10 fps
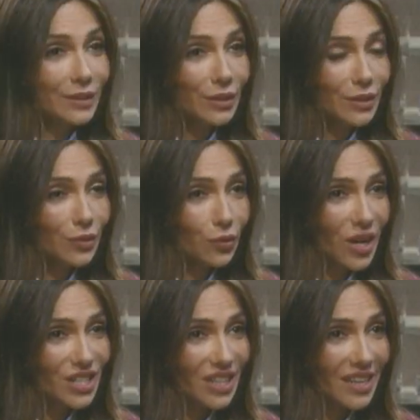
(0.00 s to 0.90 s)
Y you
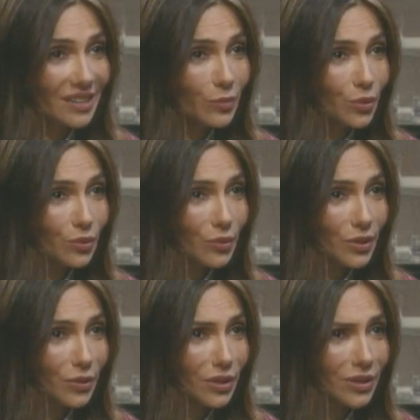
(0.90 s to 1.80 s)
crash landed. Were, were
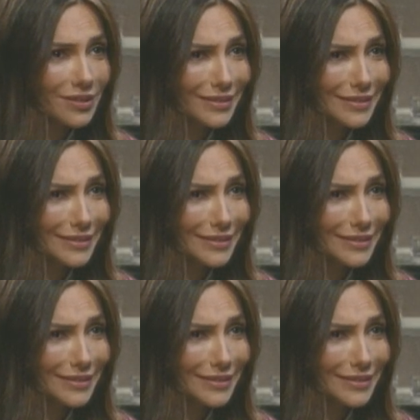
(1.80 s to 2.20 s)
you hurt?